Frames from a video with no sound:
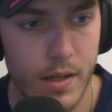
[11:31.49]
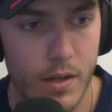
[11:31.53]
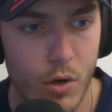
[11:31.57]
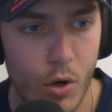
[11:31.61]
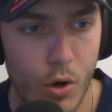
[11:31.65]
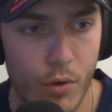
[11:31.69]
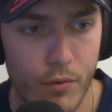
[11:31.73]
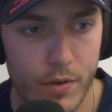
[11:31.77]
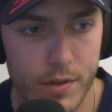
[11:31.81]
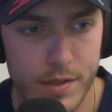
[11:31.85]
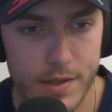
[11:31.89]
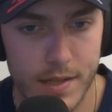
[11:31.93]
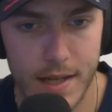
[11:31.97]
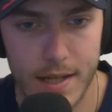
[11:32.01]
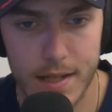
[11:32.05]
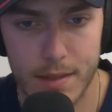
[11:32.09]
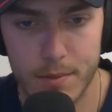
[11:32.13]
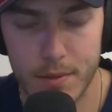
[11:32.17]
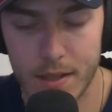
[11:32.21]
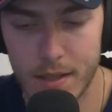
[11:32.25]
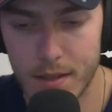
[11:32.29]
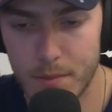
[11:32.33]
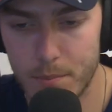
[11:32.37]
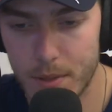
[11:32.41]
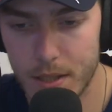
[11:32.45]
overtake
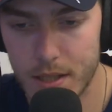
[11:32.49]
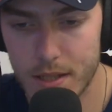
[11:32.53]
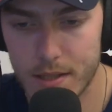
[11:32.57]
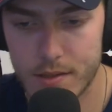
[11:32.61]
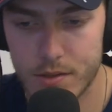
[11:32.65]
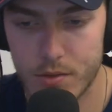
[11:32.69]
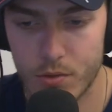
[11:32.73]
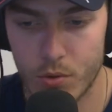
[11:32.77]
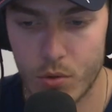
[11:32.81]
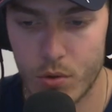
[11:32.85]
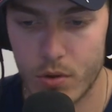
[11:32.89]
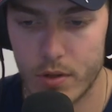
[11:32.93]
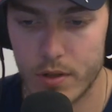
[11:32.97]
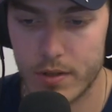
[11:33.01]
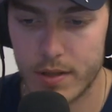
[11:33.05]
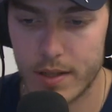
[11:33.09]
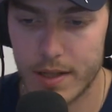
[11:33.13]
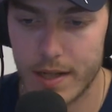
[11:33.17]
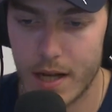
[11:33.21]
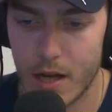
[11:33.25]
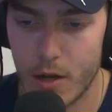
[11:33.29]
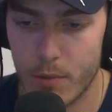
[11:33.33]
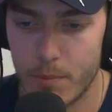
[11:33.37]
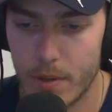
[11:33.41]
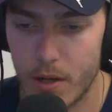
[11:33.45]
in the pits or you
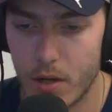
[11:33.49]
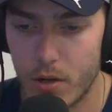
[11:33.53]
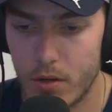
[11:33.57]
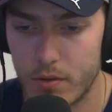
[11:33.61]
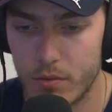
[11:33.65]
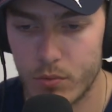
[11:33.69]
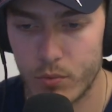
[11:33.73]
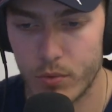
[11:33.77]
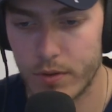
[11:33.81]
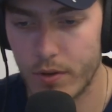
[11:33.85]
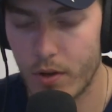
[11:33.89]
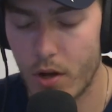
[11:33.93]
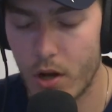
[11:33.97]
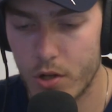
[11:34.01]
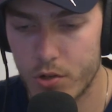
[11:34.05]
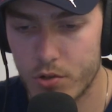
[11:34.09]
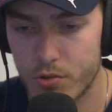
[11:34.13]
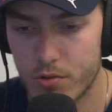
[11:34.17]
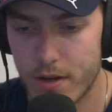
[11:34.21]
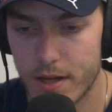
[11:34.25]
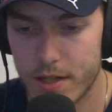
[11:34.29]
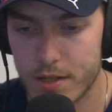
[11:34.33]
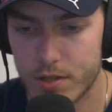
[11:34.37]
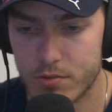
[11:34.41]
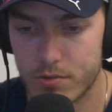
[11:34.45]
can help out with
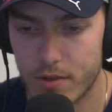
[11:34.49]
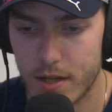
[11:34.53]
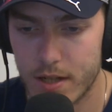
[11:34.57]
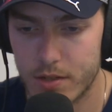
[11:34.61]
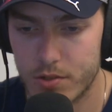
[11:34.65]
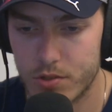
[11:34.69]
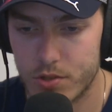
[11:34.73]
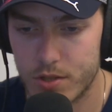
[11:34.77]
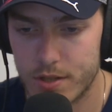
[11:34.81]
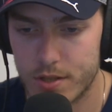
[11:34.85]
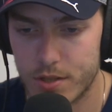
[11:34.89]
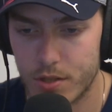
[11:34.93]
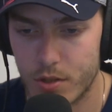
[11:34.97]
on-track strategy.